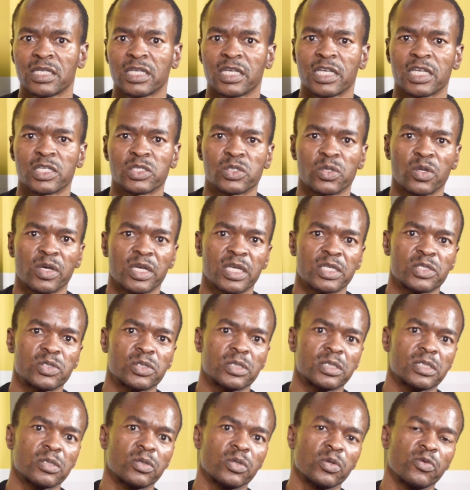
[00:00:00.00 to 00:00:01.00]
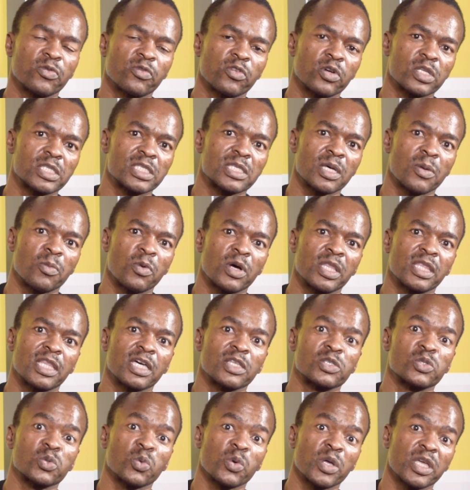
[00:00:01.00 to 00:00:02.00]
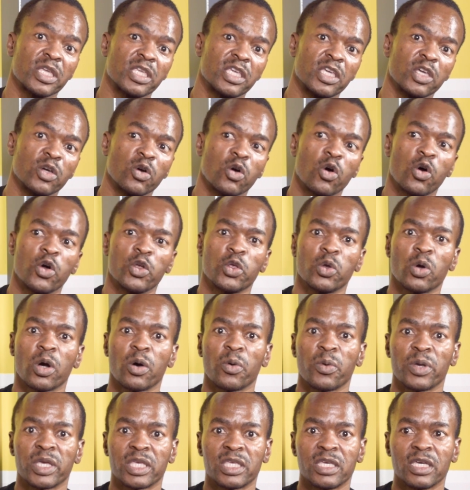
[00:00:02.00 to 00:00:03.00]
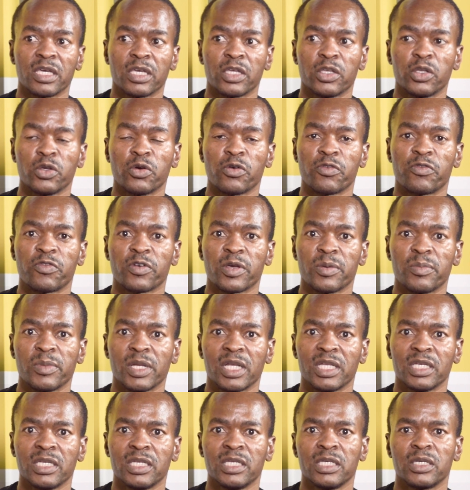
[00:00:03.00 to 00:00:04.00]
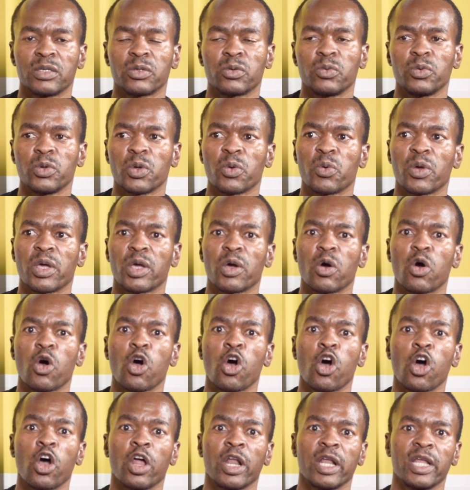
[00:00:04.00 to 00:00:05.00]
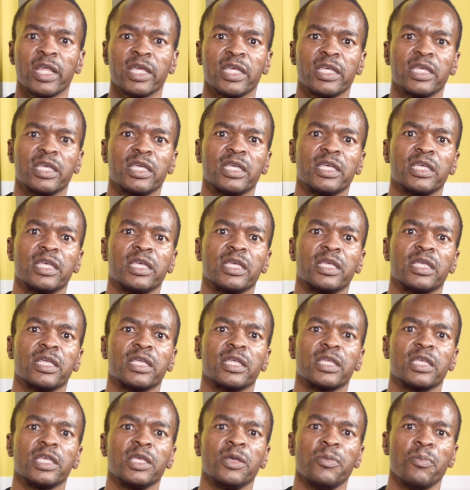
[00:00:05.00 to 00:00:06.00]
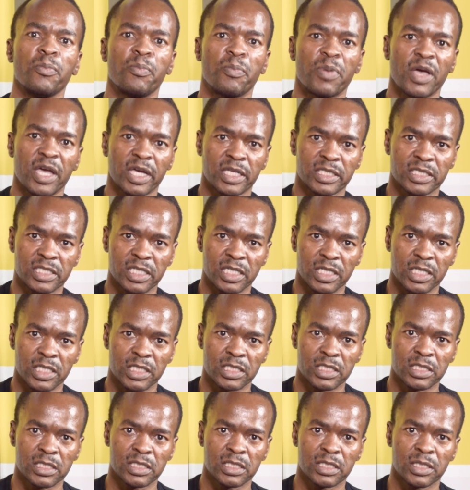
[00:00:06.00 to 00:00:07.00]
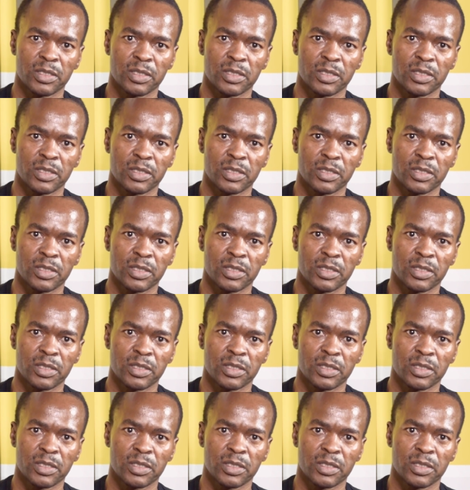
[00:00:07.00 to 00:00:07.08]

as long as you've got someone that's working or you are working in your family, we were all impacted